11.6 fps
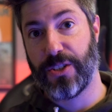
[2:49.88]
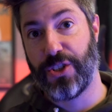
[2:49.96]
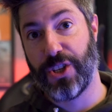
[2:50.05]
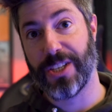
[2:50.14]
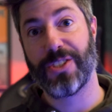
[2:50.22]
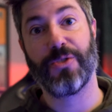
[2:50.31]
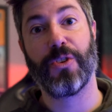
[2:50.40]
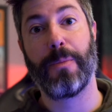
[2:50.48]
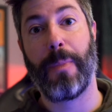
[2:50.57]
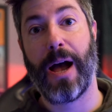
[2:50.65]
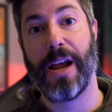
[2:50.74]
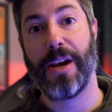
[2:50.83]
Just a
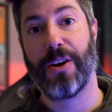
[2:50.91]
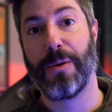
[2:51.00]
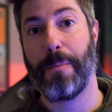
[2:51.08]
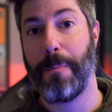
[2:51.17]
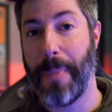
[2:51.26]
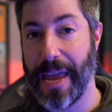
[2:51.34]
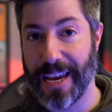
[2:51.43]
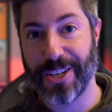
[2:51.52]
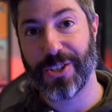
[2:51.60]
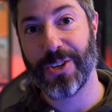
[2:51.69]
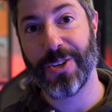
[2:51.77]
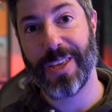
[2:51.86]
reminder, make
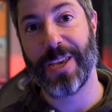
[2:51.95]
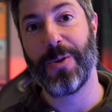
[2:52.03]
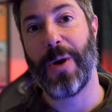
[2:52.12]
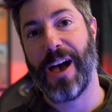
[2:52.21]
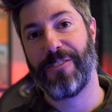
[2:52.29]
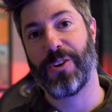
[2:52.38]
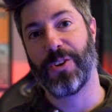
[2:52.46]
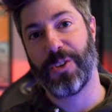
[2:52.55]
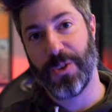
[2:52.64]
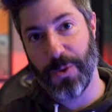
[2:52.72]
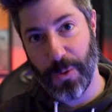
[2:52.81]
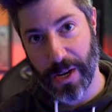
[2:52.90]
sure that you have your
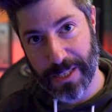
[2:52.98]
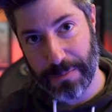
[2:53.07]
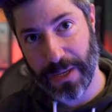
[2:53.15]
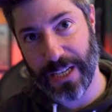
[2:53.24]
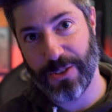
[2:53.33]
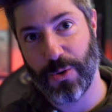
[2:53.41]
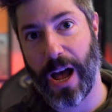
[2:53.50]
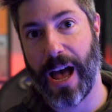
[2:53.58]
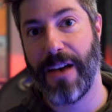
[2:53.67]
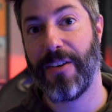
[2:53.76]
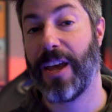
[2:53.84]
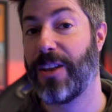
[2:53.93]
USB
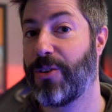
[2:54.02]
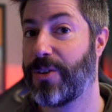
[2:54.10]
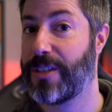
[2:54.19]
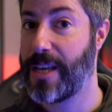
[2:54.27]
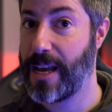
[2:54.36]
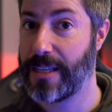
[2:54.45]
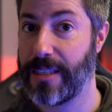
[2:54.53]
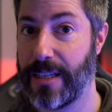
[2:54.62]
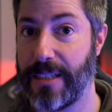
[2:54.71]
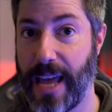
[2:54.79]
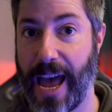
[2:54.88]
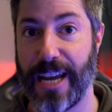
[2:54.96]
drive and your Tesla
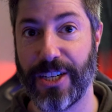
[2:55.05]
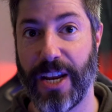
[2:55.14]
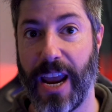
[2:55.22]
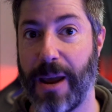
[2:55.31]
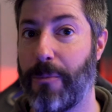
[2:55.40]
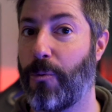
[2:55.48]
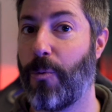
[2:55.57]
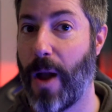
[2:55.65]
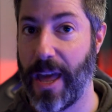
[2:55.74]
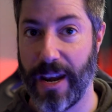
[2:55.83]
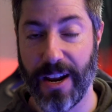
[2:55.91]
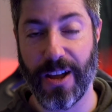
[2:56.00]
Dashcam
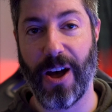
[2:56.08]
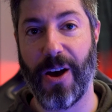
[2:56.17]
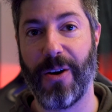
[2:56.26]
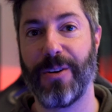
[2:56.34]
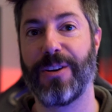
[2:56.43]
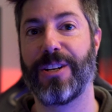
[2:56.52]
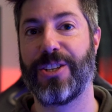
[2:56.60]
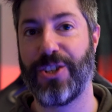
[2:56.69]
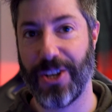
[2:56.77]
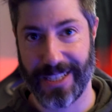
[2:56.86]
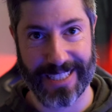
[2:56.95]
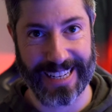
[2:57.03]
ready to go
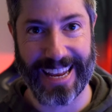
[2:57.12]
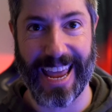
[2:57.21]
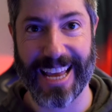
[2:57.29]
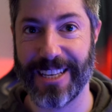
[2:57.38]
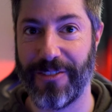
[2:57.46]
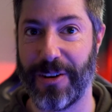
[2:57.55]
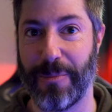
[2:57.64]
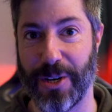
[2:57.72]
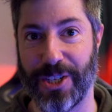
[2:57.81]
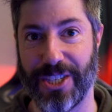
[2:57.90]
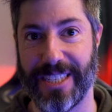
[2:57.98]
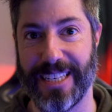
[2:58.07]
just in case of an
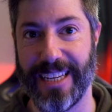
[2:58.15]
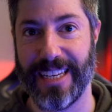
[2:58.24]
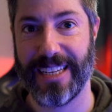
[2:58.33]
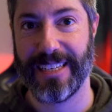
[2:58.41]
emergency.